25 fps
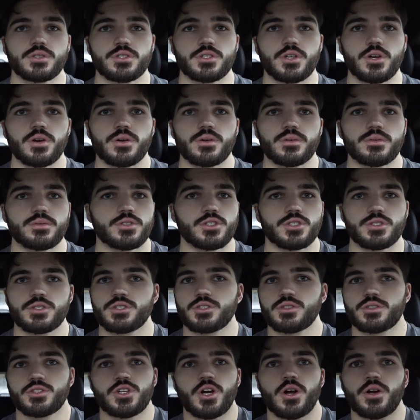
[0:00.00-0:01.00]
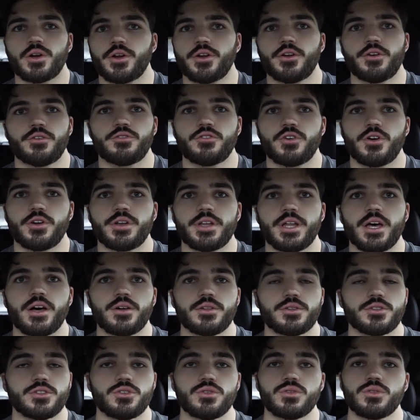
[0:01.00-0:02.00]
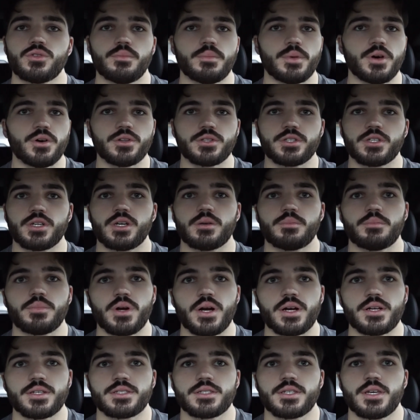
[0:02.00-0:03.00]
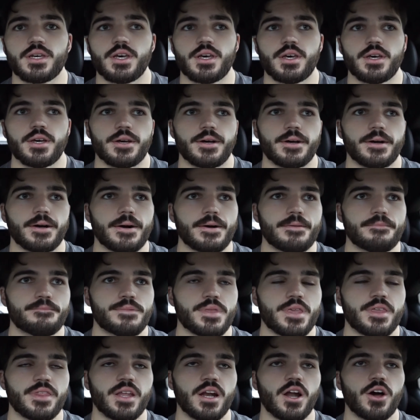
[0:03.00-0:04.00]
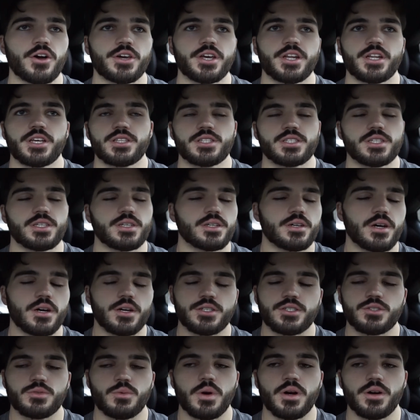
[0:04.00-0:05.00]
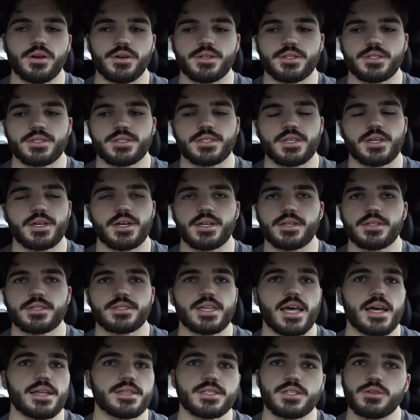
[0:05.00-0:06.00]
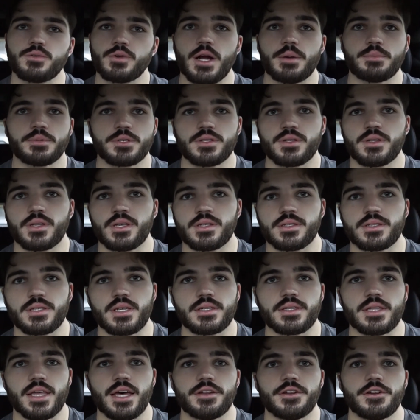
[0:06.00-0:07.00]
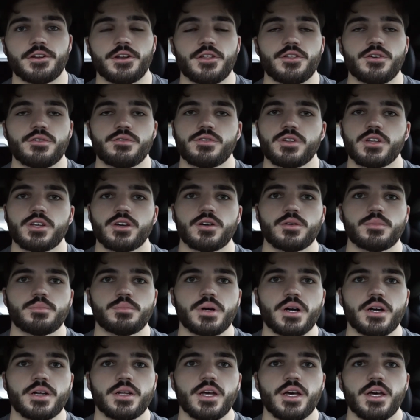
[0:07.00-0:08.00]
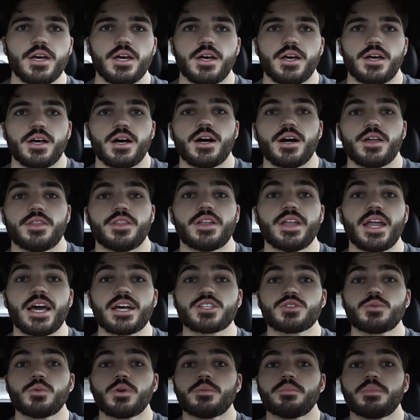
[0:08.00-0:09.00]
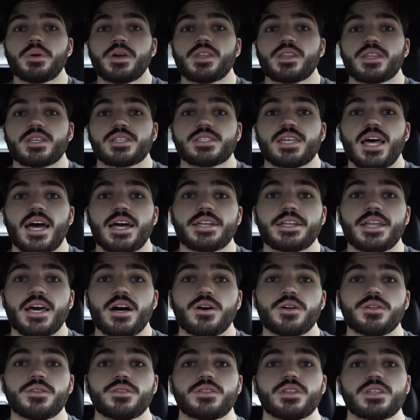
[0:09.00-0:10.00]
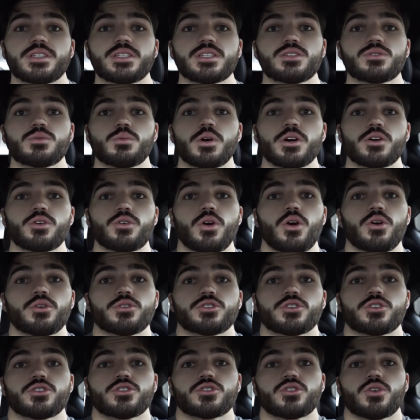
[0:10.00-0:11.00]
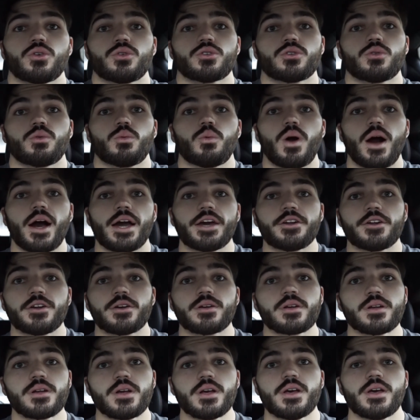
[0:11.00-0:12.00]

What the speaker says: So just target your front delt, do the military press, and then I'll get into as well as sets and reps and things like that in another video. But the next one being the side delt, this is what grows your shoulder wider.